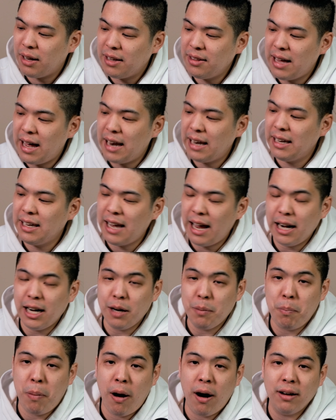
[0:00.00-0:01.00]
And that
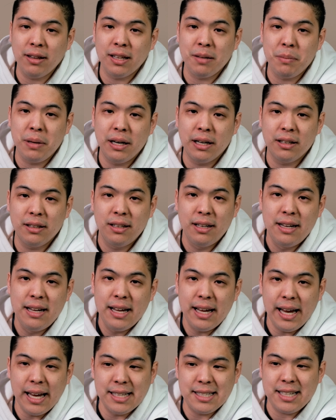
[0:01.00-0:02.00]
lighter part in the middle
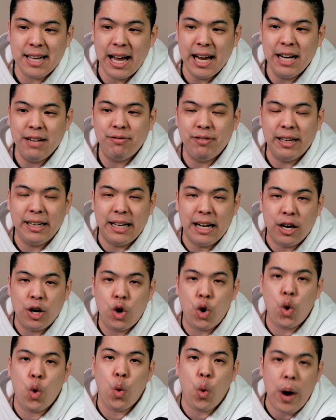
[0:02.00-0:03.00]
is kind of like a
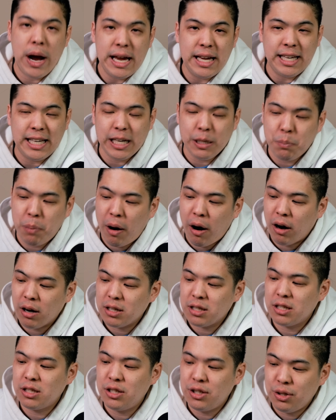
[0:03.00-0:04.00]
quakey
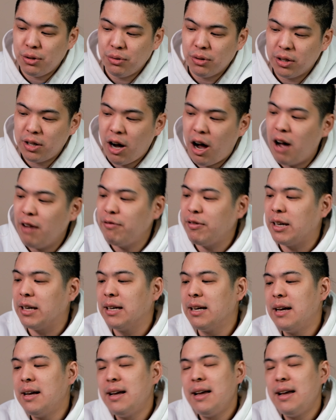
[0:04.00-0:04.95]
part to the coffee.